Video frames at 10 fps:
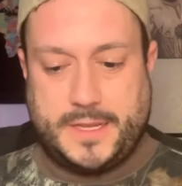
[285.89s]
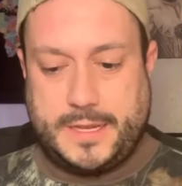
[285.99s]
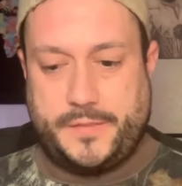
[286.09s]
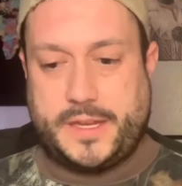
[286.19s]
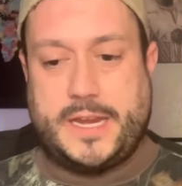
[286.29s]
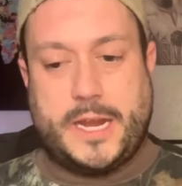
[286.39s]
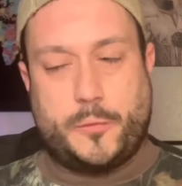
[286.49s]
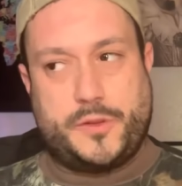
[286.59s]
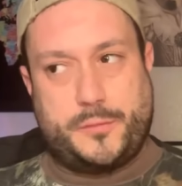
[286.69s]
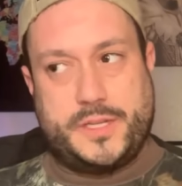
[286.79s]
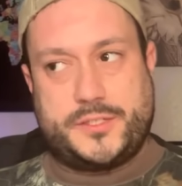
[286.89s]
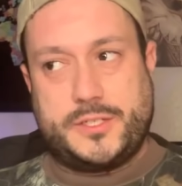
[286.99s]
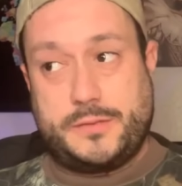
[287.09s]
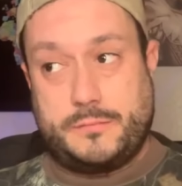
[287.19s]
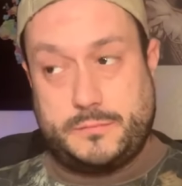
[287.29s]
the care with which it
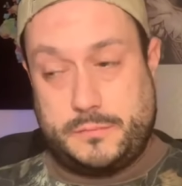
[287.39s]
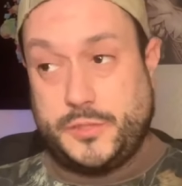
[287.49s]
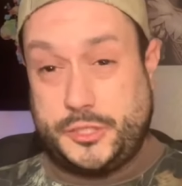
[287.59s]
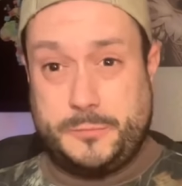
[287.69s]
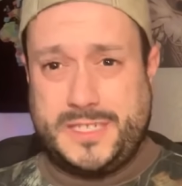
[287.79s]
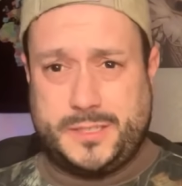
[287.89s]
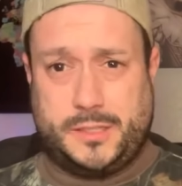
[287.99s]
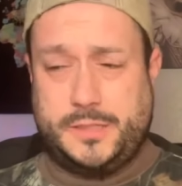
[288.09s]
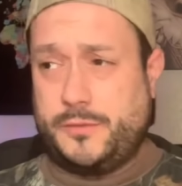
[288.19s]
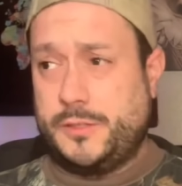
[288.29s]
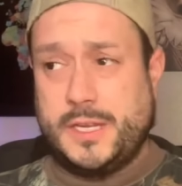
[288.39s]
should be delivered.